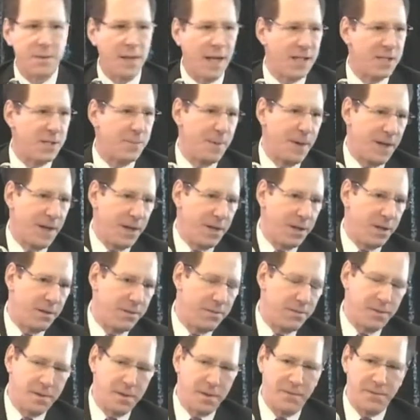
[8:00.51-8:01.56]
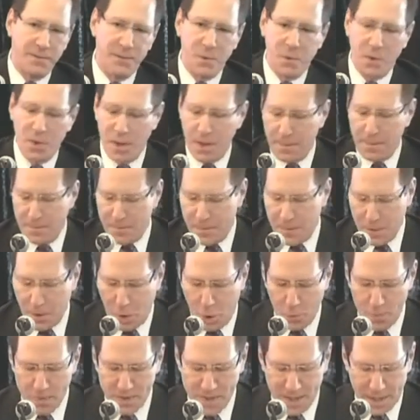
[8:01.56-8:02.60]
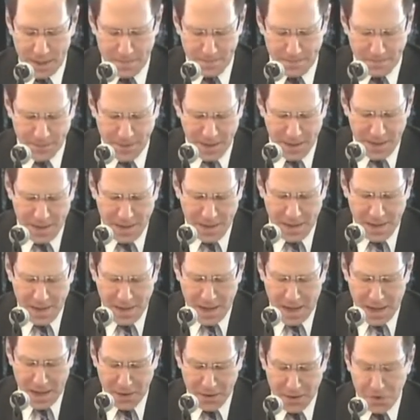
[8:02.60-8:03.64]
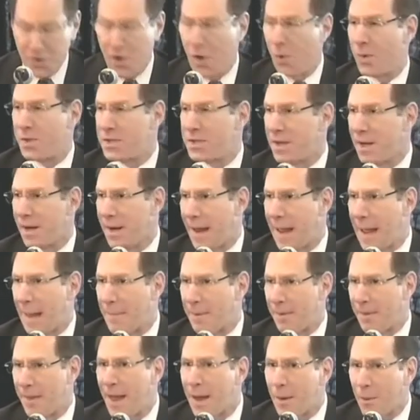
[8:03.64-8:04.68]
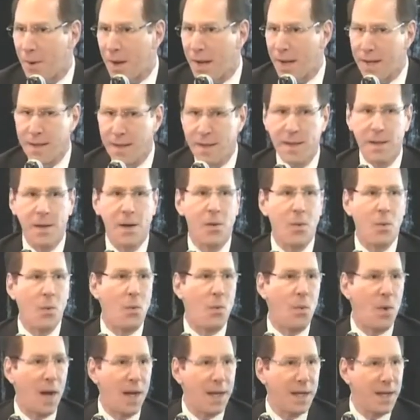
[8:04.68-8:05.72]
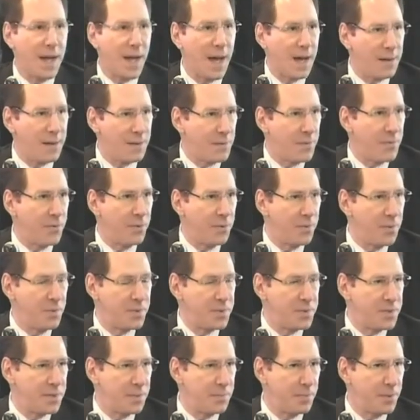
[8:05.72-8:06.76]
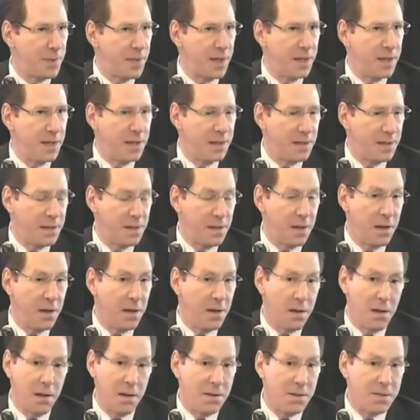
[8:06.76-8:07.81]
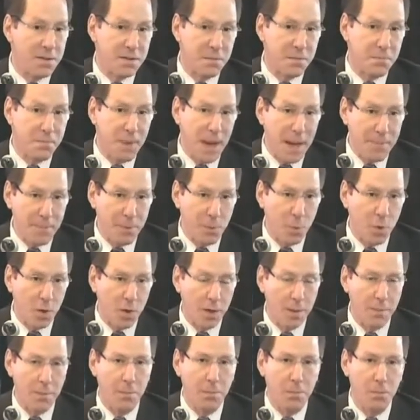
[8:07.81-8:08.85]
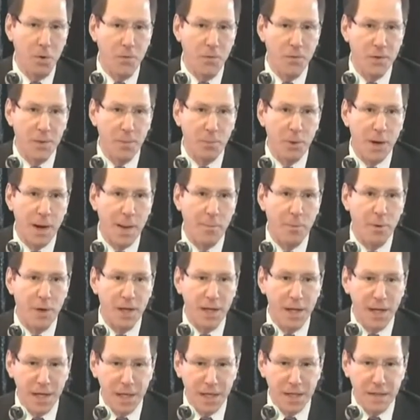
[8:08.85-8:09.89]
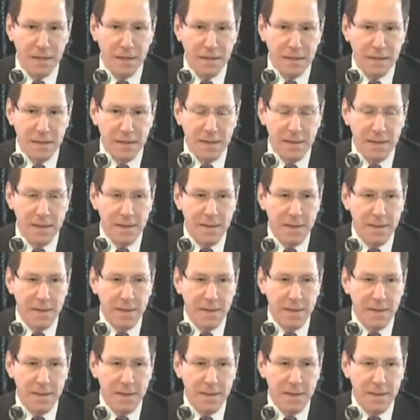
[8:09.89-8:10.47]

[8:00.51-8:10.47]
Not speaking of the Florida homestead. You know what's going to happen that way. Why not, through simply some paperwork, move the property in?